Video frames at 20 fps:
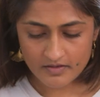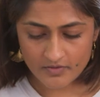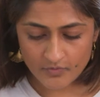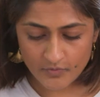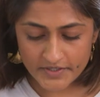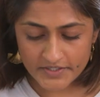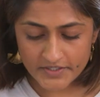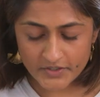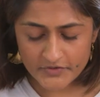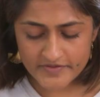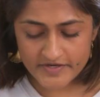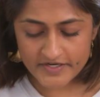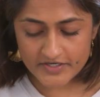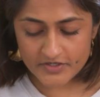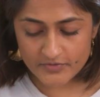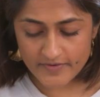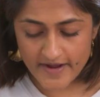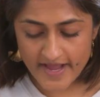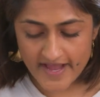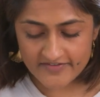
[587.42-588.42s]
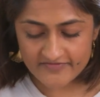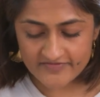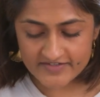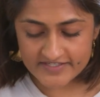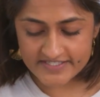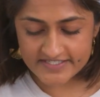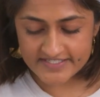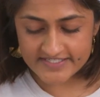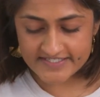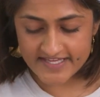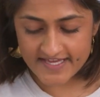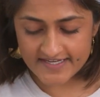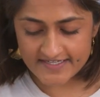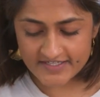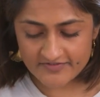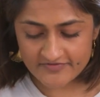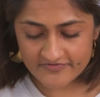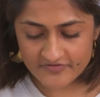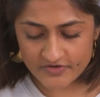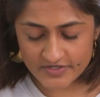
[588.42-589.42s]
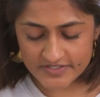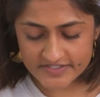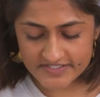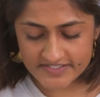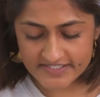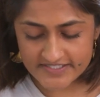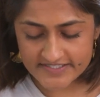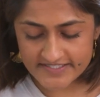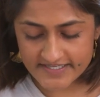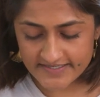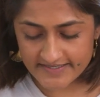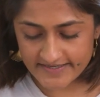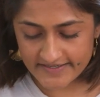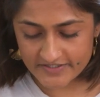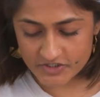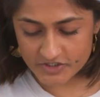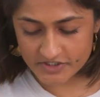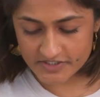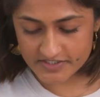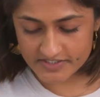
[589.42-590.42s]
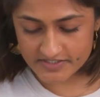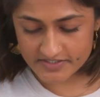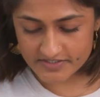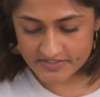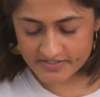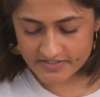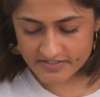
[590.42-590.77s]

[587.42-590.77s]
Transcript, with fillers: We know that a graph is a set of vertices and edges.